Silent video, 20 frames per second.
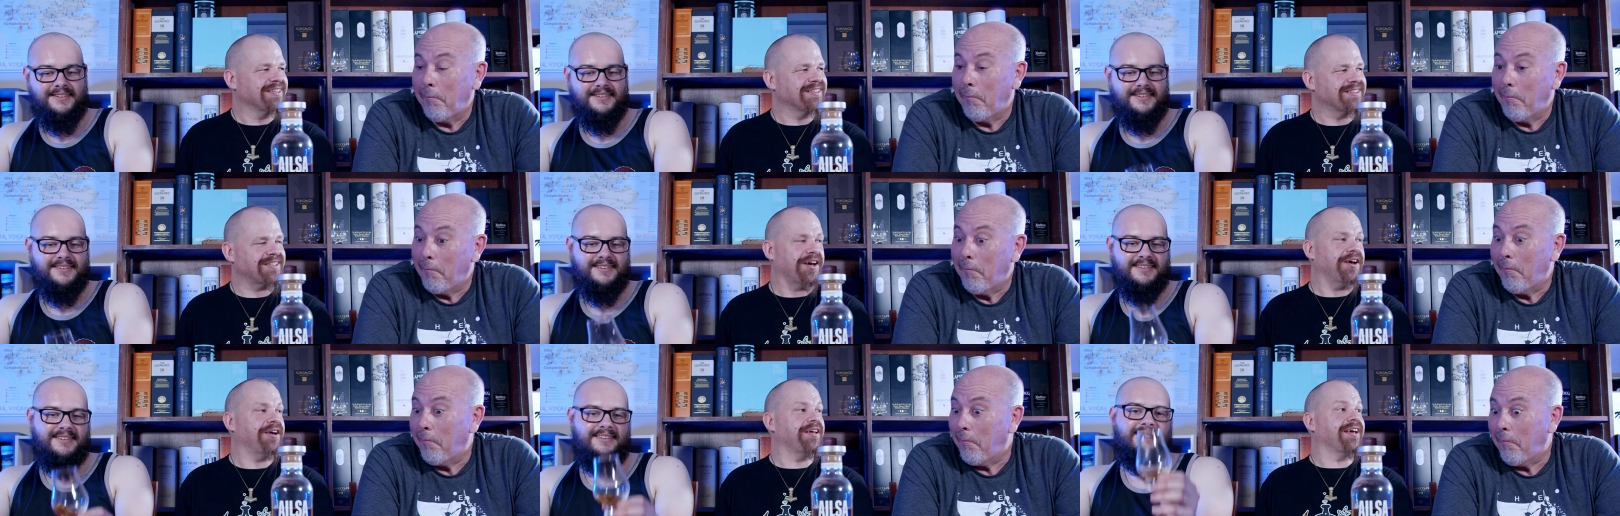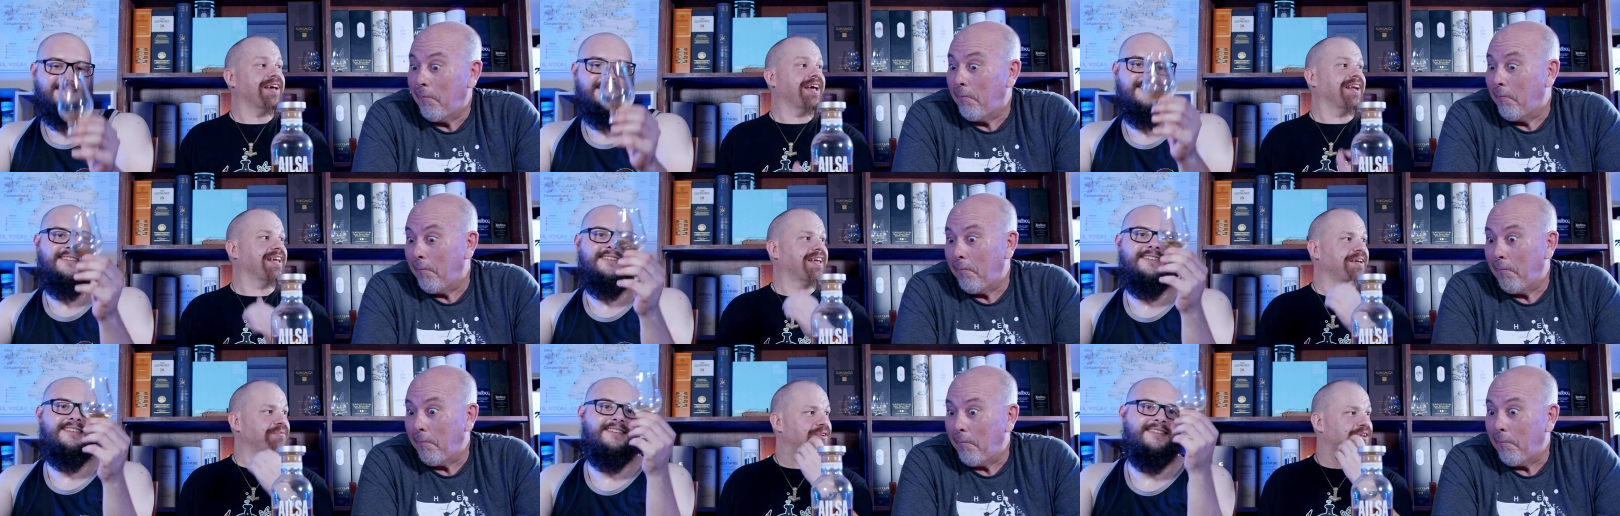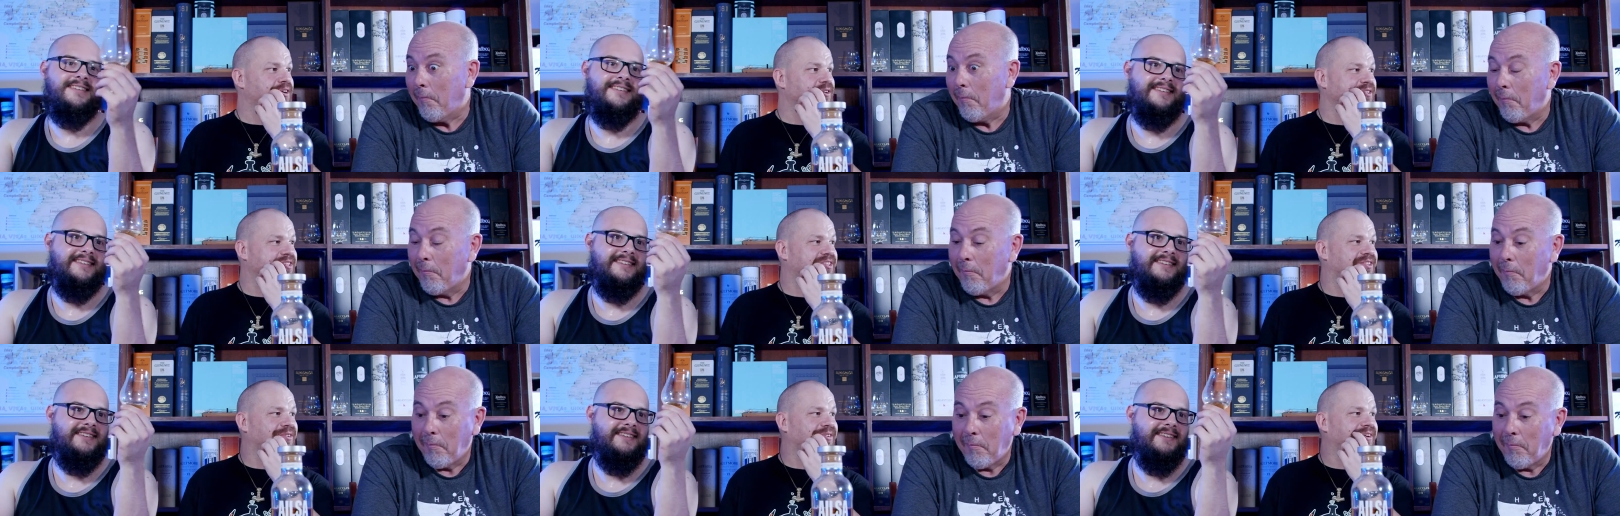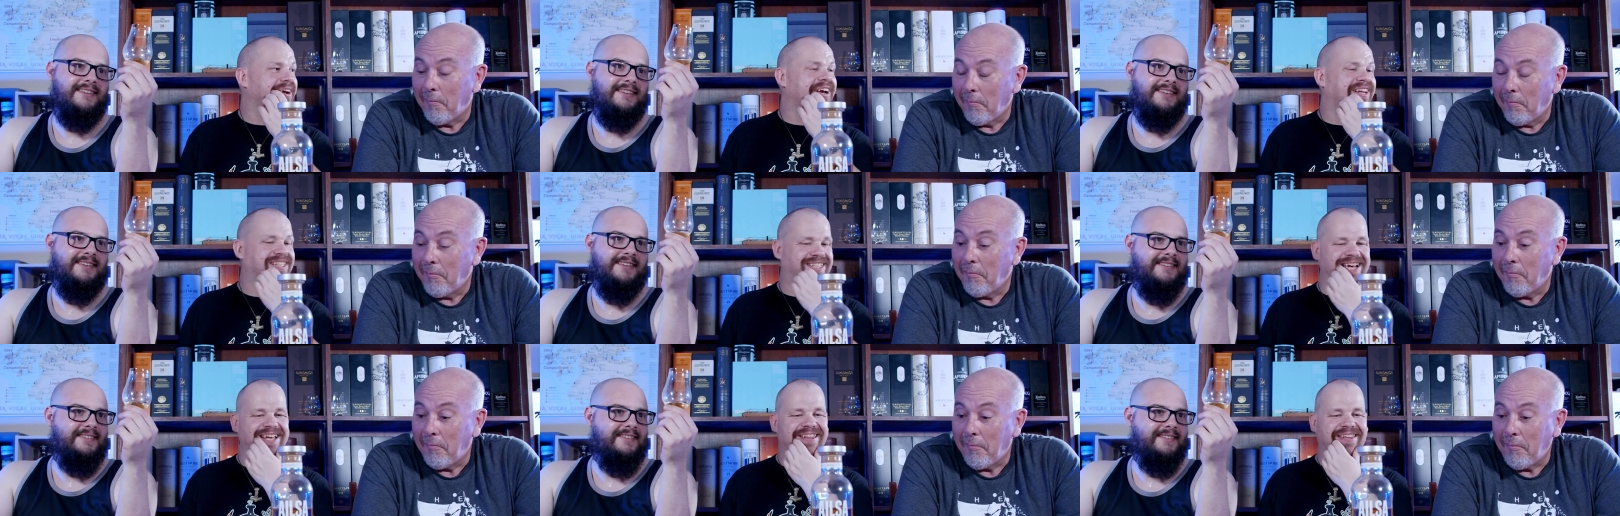Speaker 1: So you're going to give it a good score out of
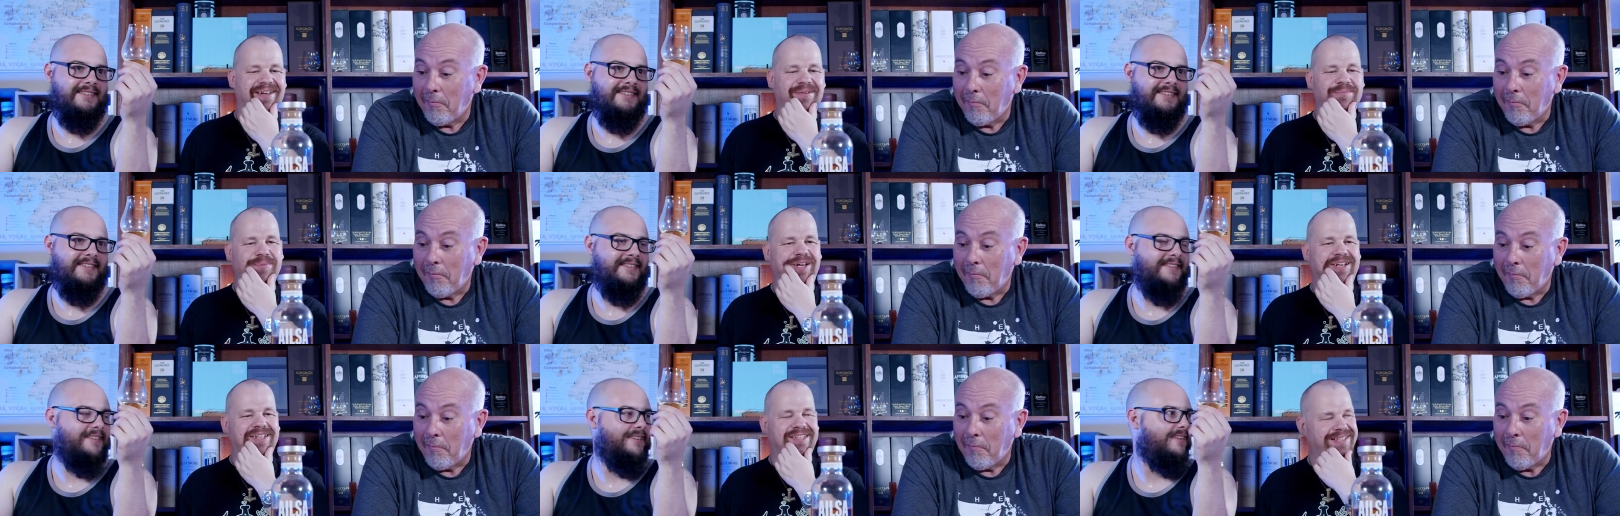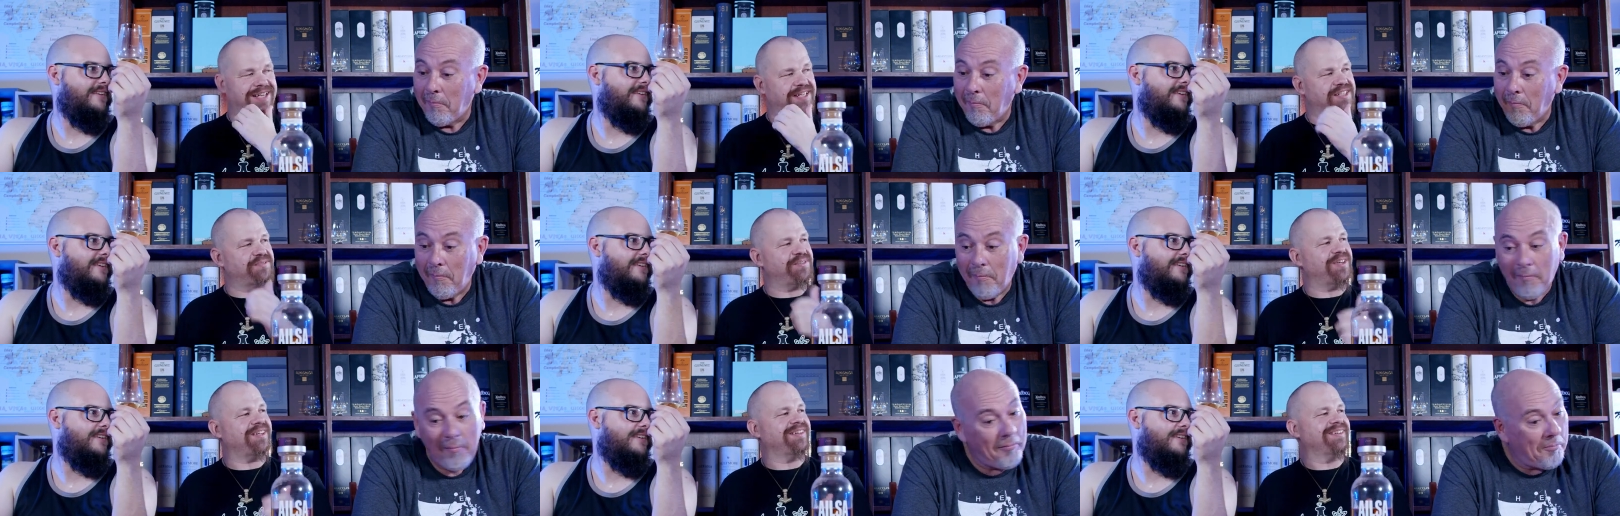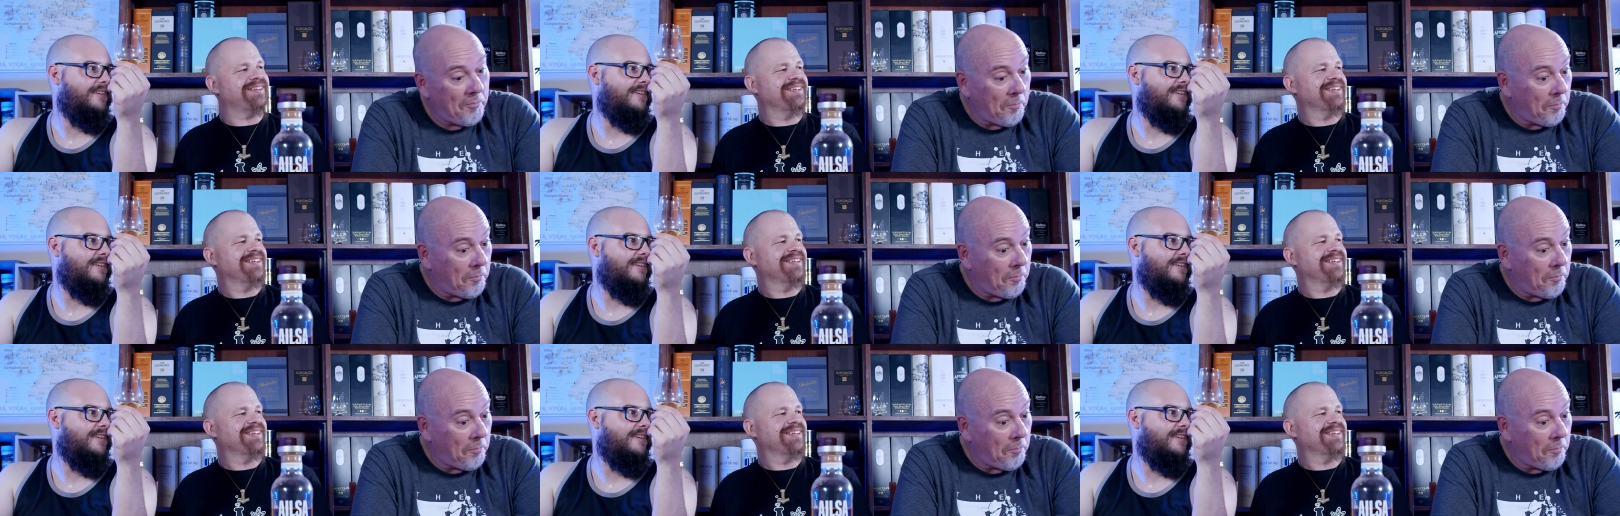10 then by the sounds of it?